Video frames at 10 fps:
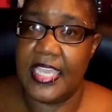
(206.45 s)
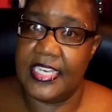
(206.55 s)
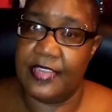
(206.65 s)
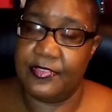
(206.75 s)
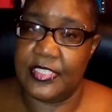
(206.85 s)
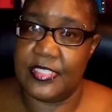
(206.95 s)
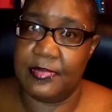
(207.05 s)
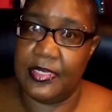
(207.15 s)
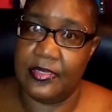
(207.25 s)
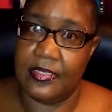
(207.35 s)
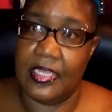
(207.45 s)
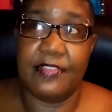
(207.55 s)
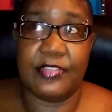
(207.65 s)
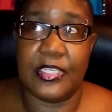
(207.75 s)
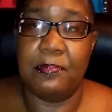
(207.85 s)
and African
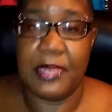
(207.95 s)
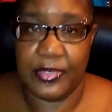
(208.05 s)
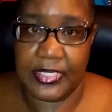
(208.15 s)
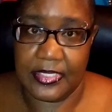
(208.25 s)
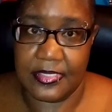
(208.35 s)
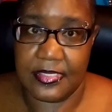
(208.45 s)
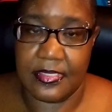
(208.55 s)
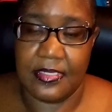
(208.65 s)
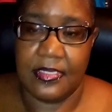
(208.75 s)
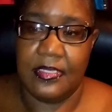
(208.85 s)
Americans.